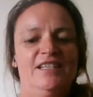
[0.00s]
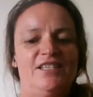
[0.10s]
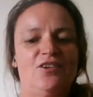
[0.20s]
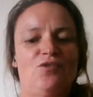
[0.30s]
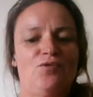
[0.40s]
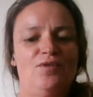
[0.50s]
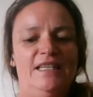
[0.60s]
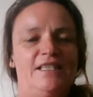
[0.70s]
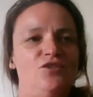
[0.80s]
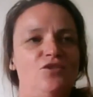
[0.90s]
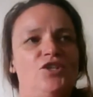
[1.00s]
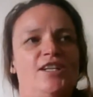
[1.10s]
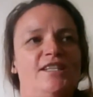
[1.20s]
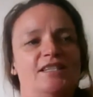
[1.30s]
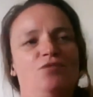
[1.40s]
So it's not
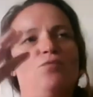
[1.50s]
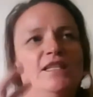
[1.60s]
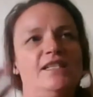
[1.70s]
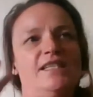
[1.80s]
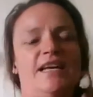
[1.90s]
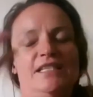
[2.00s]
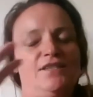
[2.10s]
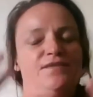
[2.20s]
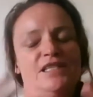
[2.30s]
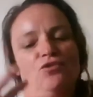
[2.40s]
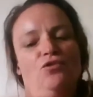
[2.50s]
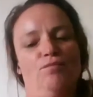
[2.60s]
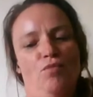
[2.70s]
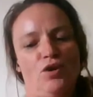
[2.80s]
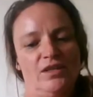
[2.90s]
just a
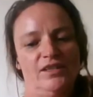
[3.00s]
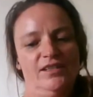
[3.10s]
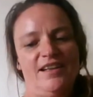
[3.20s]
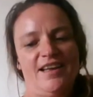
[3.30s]
one-size-fits-all model.